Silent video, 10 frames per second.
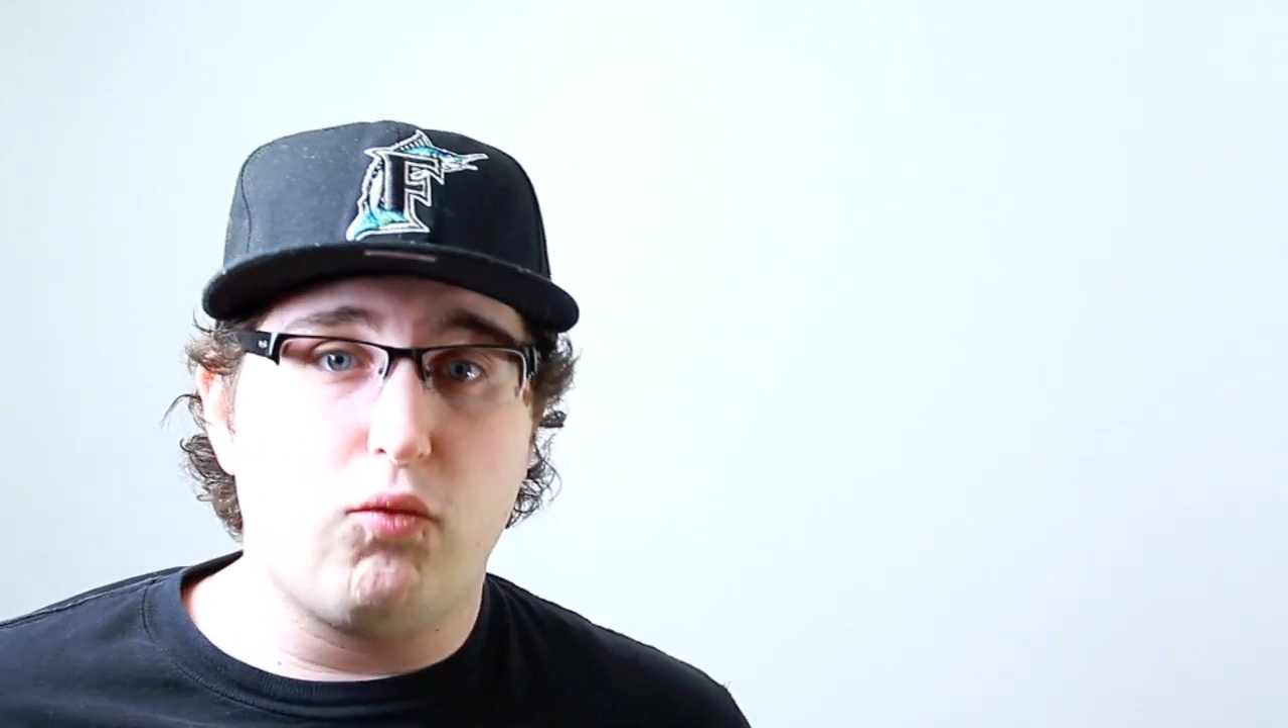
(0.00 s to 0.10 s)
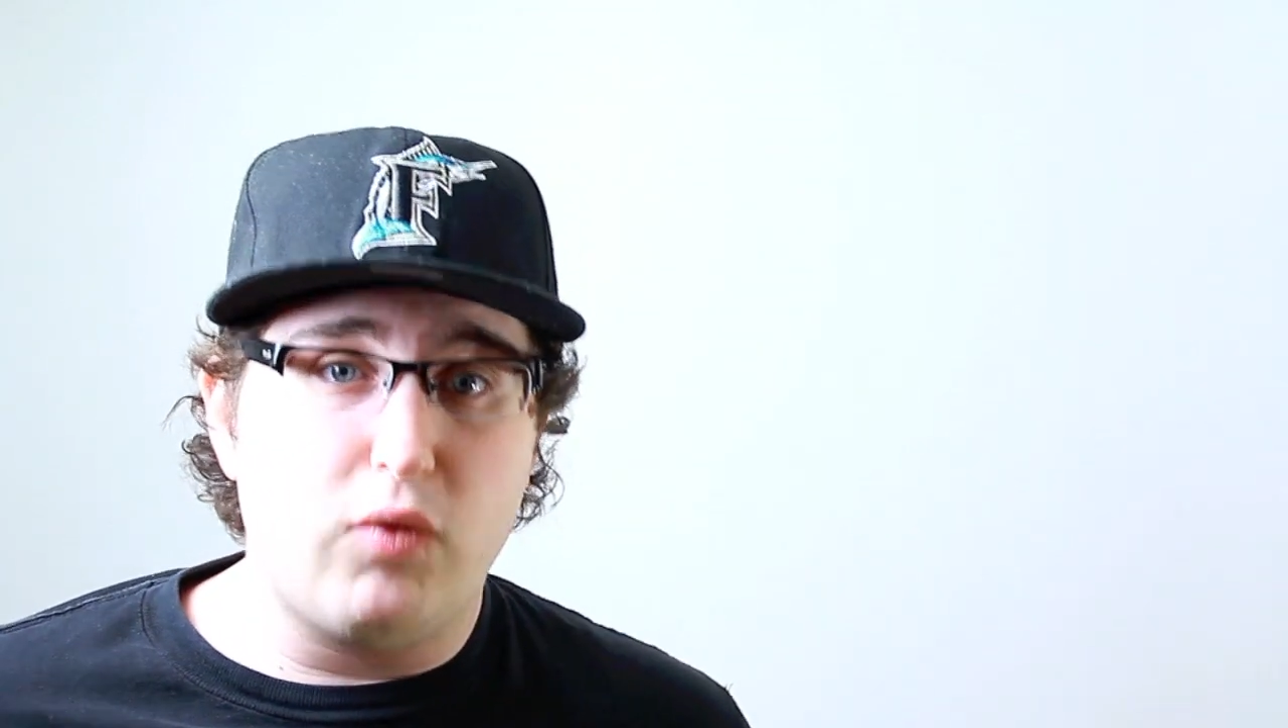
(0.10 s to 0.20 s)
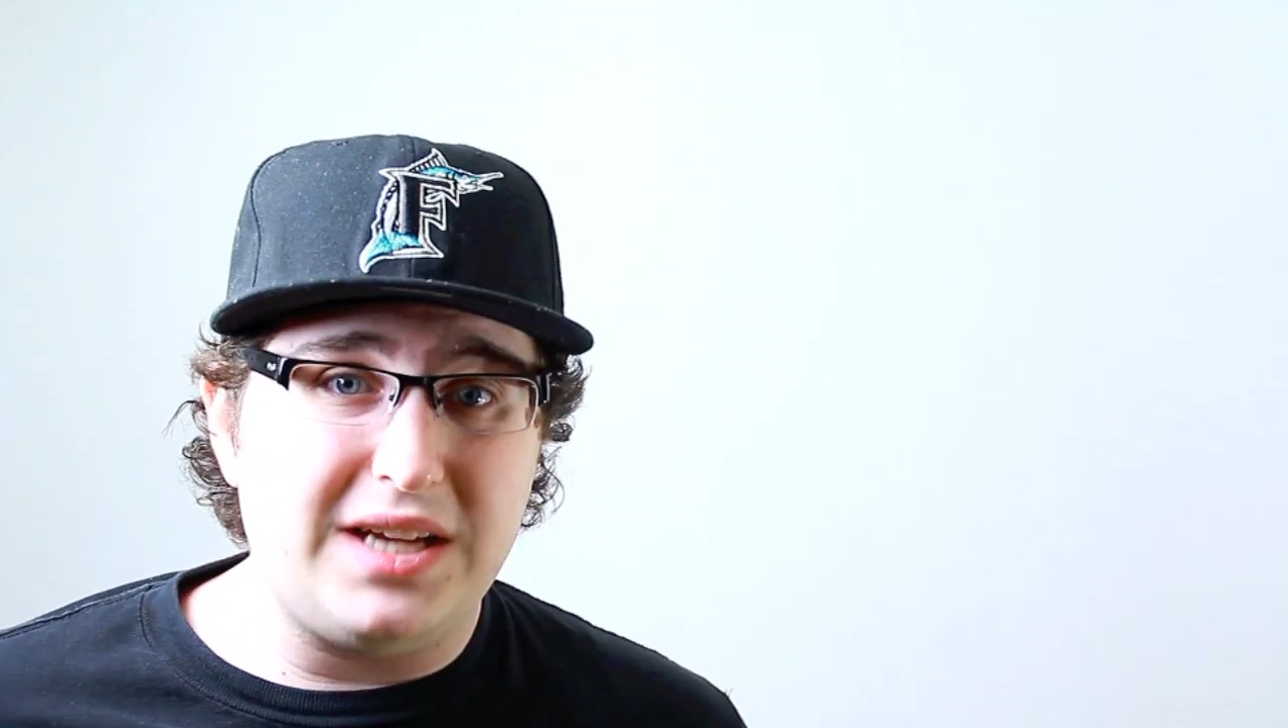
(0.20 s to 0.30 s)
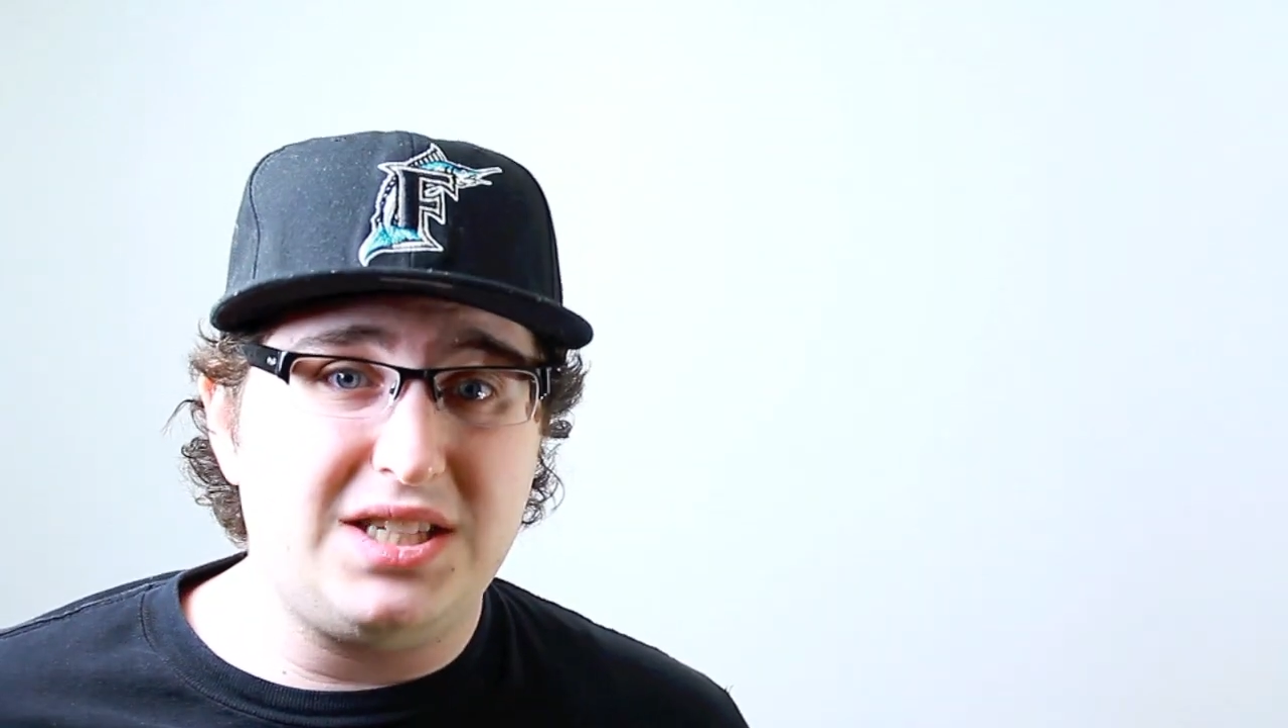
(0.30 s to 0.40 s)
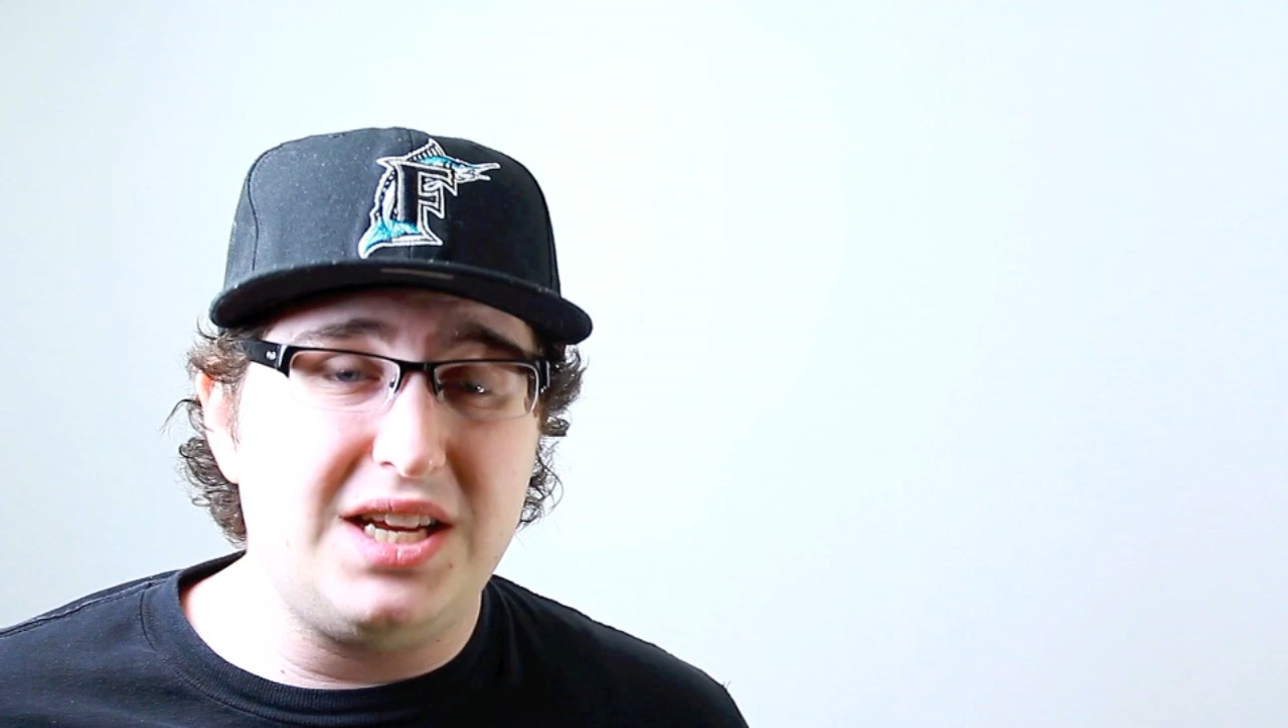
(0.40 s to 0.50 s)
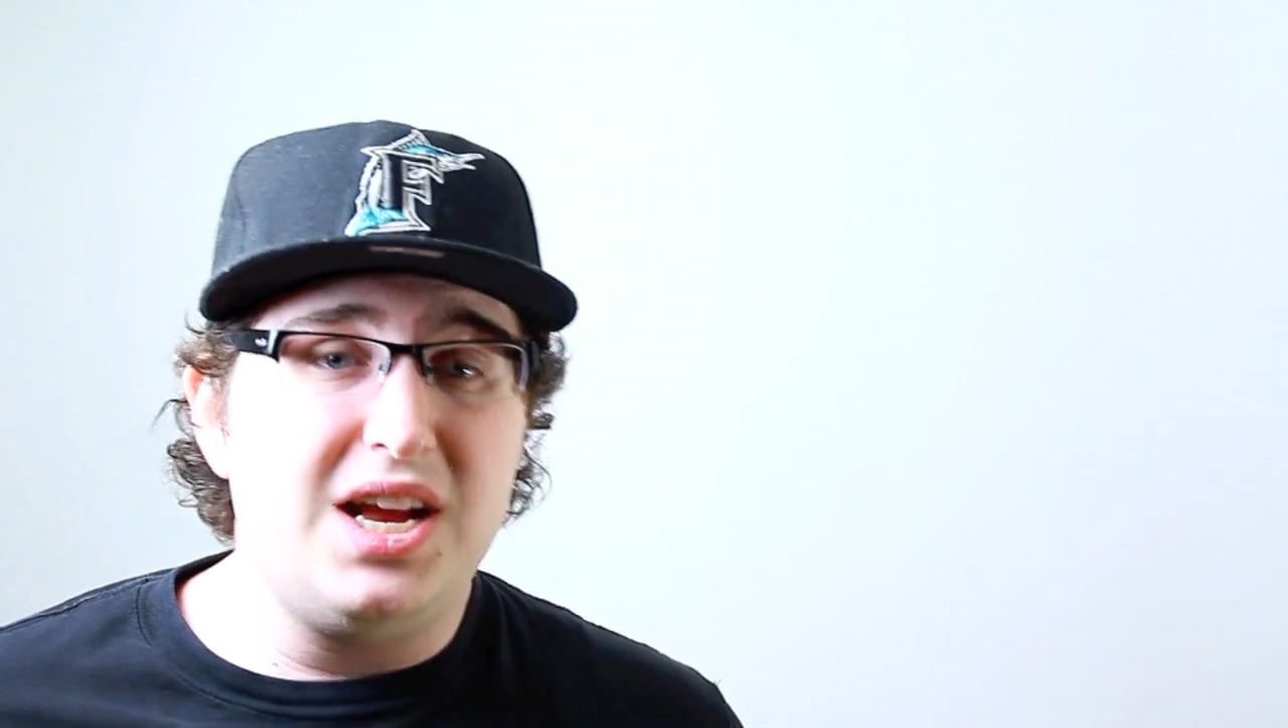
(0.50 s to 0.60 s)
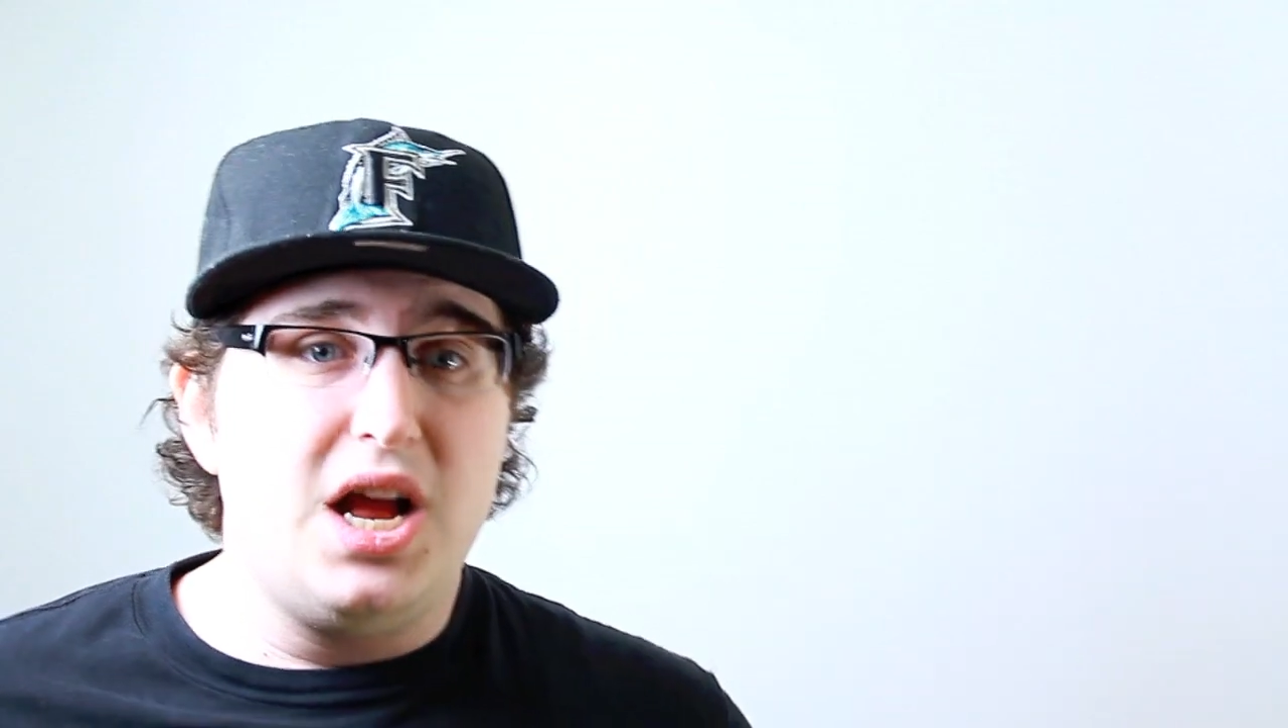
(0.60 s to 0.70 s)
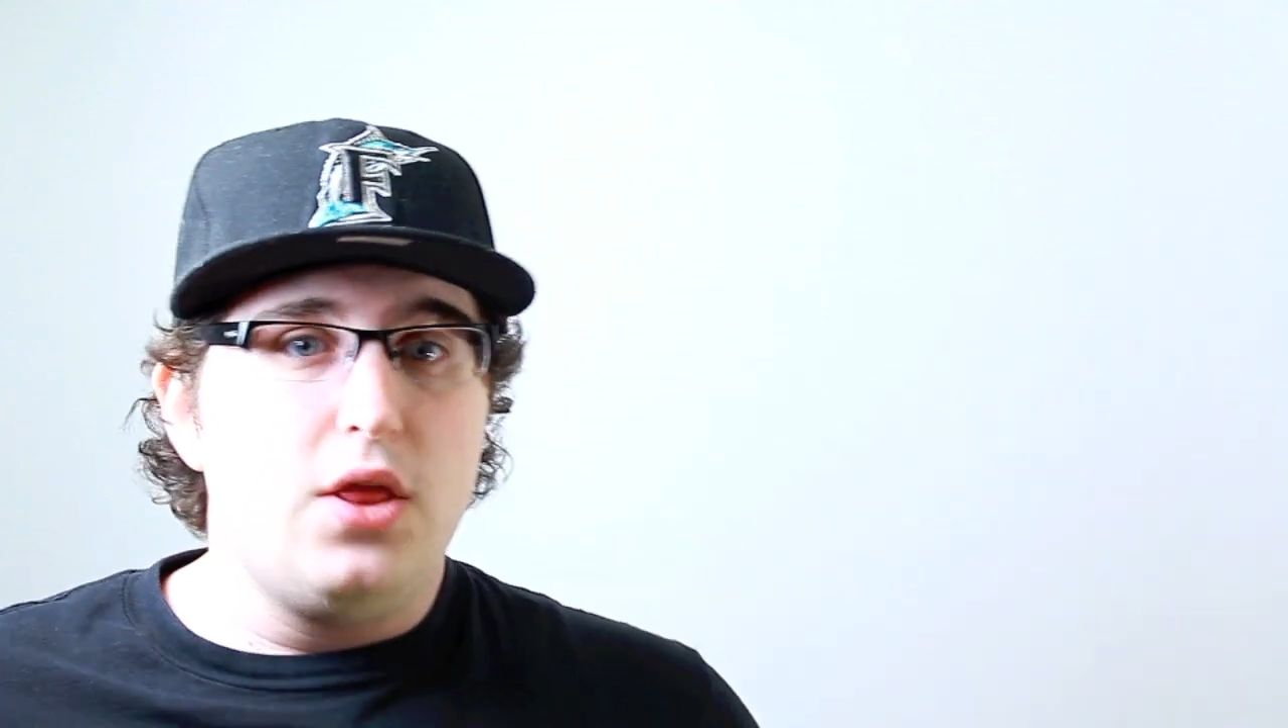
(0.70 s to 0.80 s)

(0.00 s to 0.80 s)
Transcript: arrested,